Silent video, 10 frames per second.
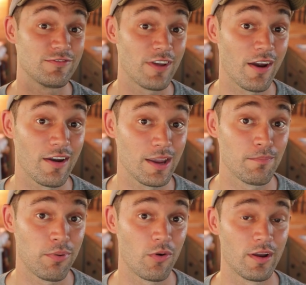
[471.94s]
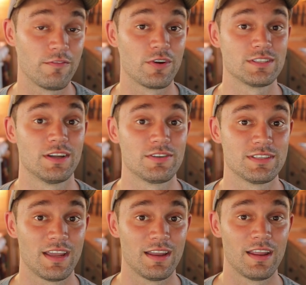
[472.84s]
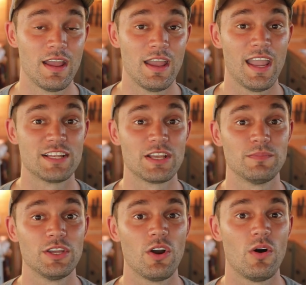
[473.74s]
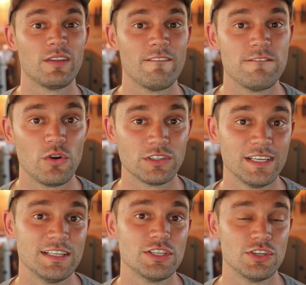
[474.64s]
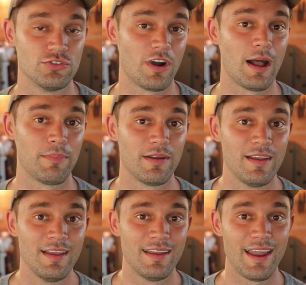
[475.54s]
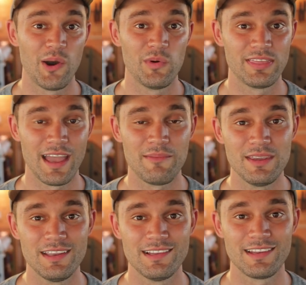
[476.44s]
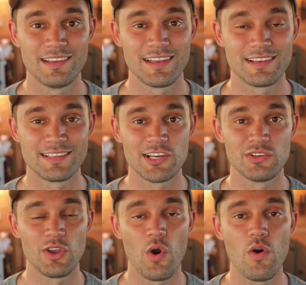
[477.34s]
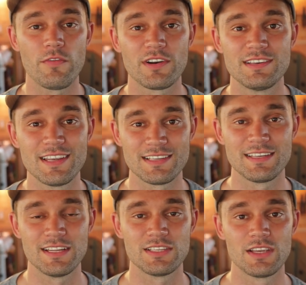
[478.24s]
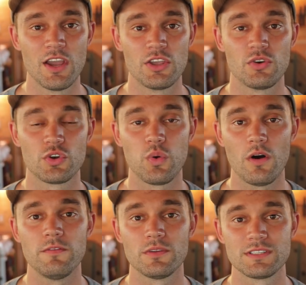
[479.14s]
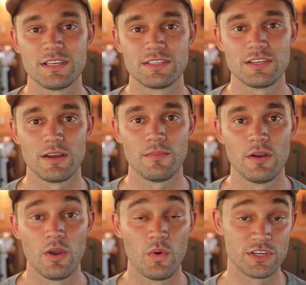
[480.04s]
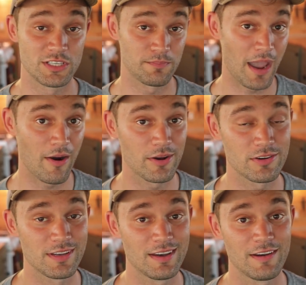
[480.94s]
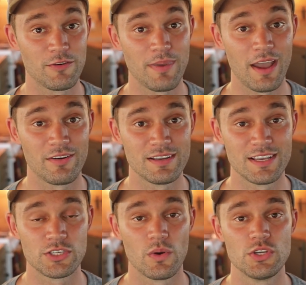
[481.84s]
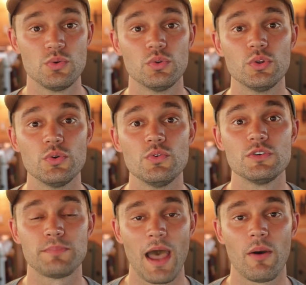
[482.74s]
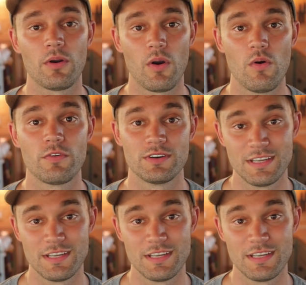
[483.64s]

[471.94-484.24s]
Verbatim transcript: very important for us to understand. It's something called voltage drop. now what that means is that essentially over distance, your 12 volt system, which is the power you're sending out of your batteries, is going to lose power over